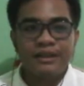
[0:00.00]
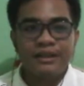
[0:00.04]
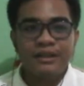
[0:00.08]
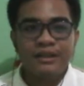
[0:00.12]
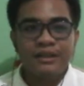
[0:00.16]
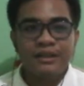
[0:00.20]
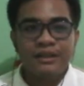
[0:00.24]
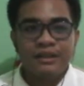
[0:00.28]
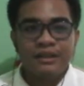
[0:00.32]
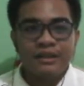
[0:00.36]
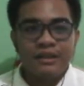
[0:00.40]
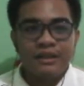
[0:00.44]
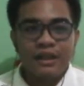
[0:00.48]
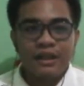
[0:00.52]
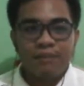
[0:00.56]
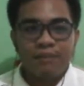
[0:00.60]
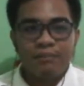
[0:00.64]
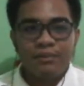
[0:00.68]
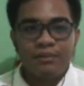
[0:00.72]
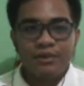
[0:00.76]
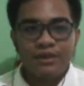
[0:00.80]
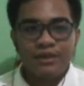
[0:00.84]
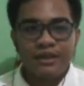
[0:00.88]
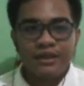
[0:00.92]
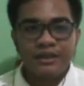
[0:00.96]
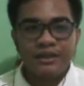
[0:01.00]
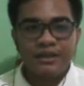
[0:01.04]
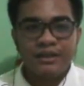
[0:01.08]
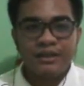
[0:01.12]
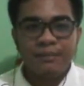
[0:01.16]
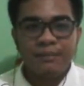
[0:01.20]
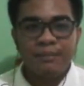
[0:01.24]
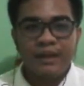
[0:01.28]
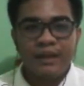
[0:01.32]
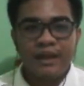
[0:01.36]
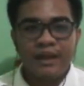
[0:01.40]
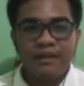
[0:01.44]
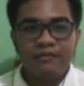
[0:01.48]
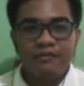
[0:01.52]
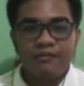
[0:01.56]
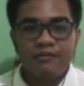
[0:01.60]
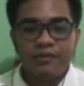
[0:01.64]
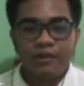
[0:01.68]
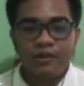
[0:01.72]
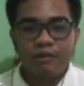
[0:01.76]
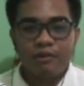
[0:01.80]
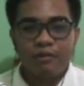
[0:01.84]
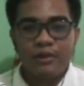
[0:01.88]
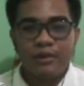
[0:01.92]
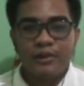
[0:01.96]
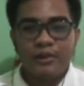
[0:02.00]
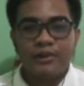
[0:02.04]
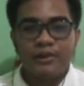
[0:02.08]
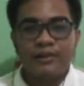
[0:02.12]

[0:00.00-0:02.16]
that pushes the plane forward.